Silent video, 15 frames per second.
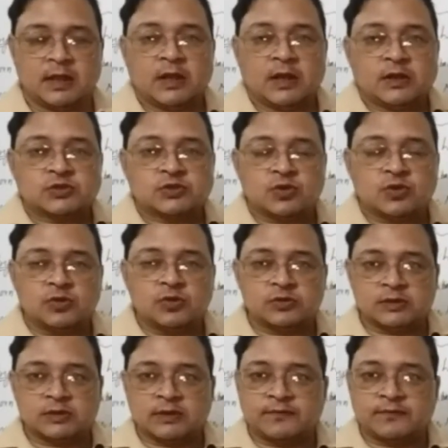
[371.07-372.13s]
So
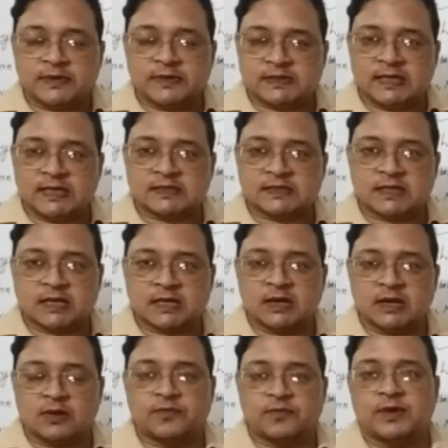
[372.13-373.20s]
the vicious circle
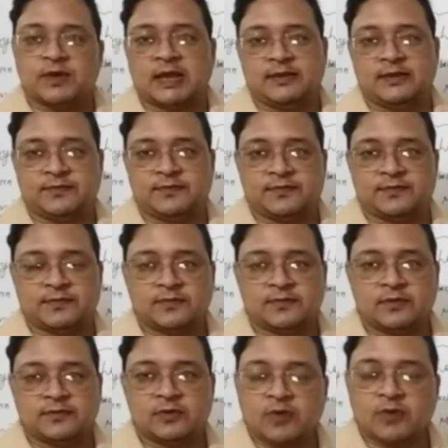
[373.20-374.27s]
of life
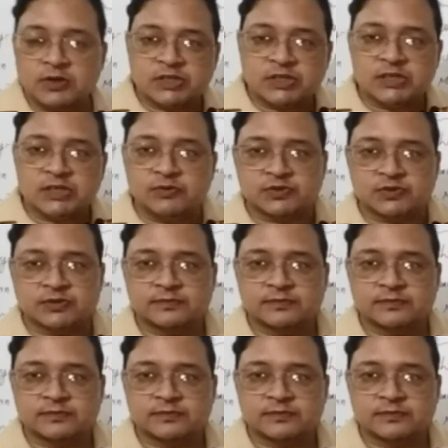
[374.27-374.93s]
continues